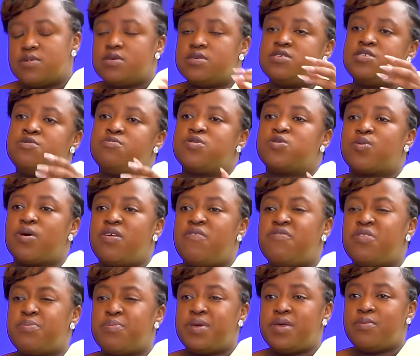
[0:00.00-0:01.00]
she was one
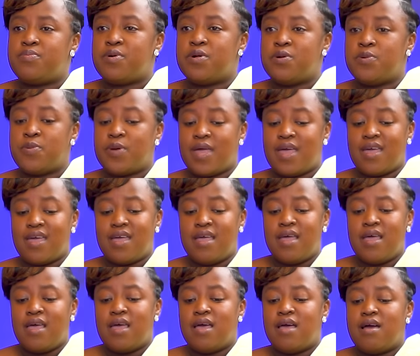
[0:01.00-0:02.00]
of the people where
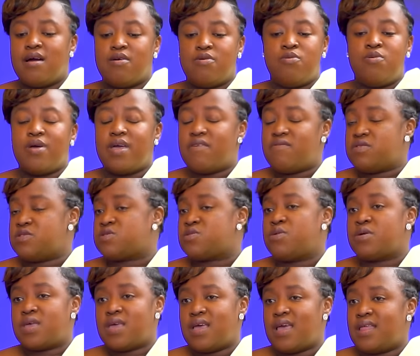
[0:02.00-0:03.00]
whoever's
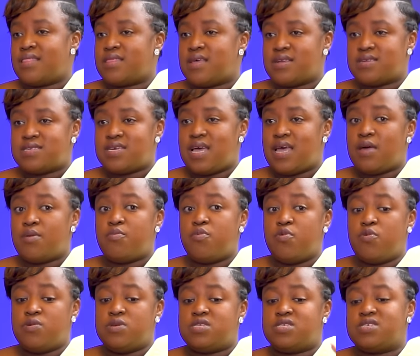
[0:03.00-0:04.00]
cooking at that time
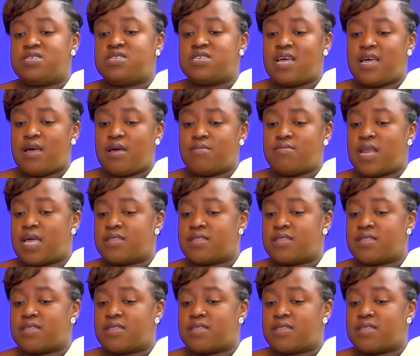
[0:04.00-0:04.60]
would dish up,